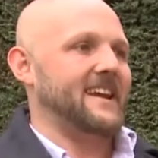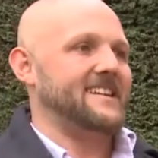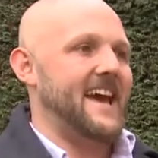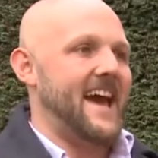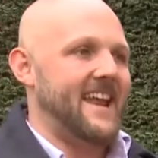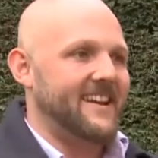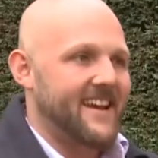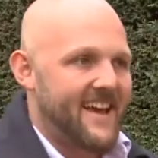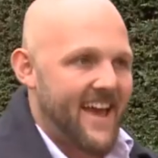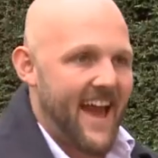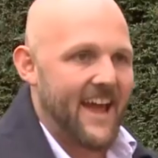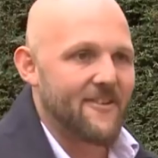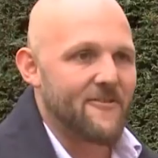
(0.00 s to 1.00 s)
a dad
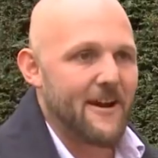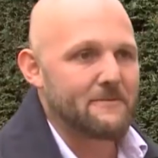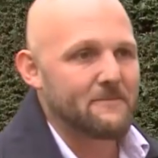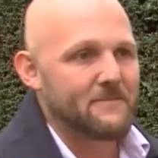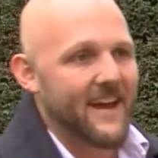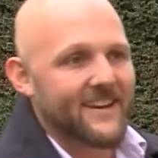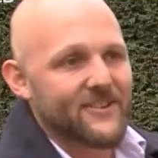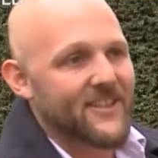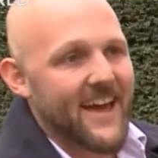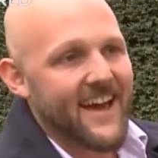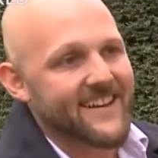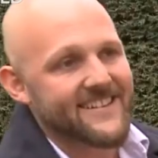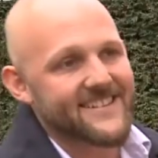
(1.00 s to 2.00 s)
and a rugby player? Do they
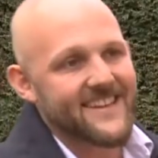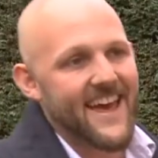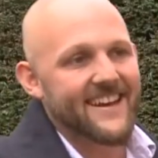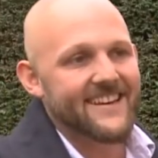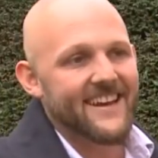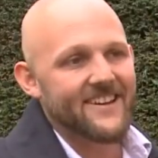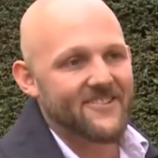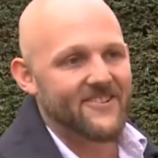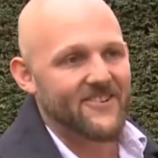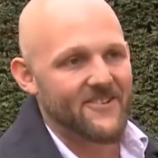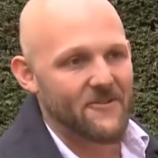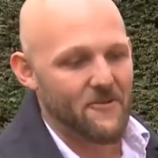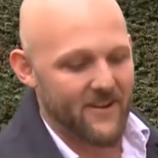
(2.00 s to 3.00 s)
understand yet
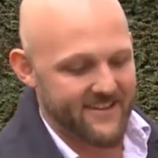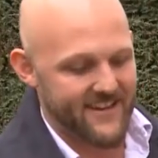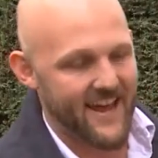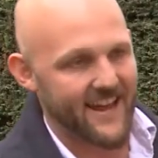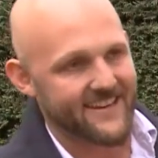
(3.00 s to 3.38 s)
what dad